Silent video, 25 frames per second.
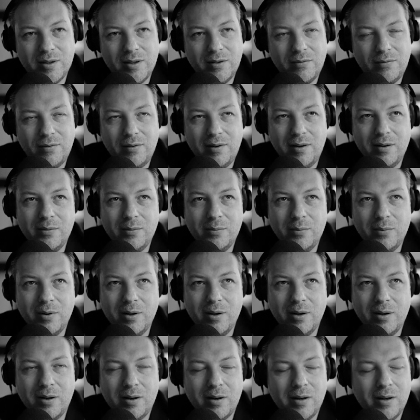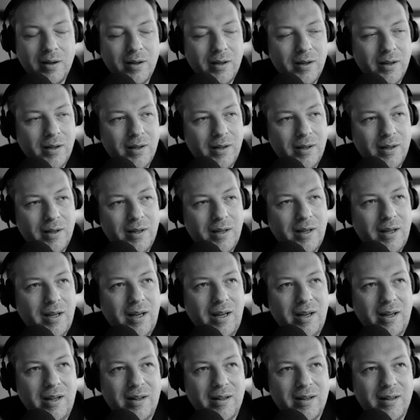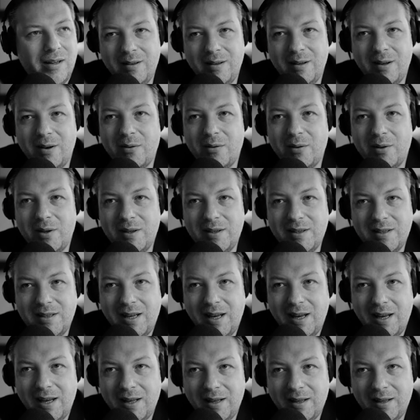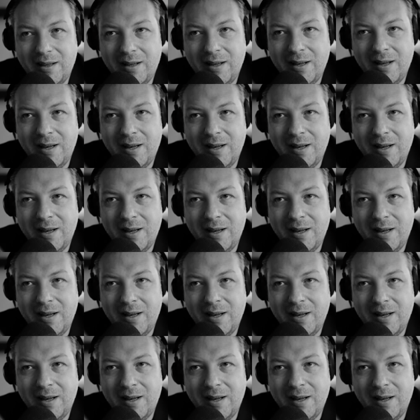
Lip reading: if you were in their own skin,